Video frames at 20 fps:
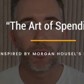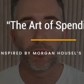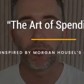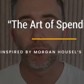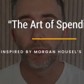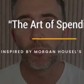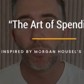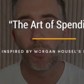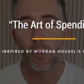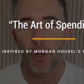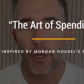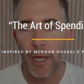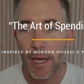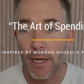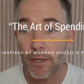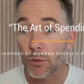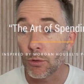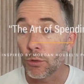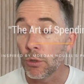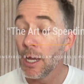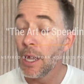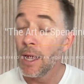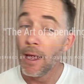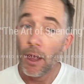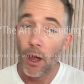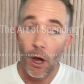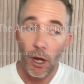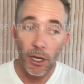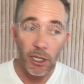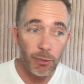from Morgan Housel.
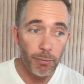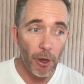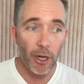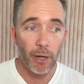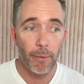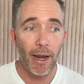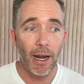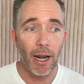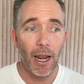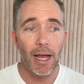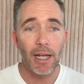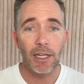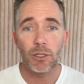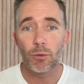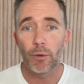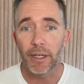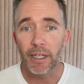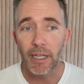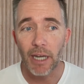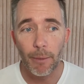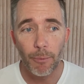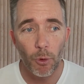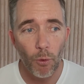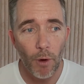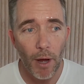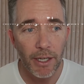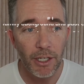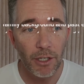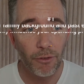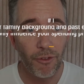I spoke about it last week. Number
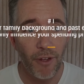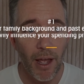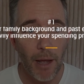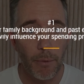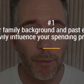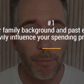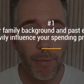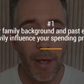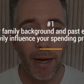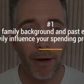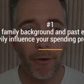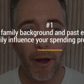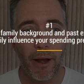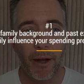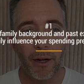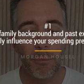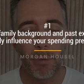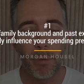one, your family background and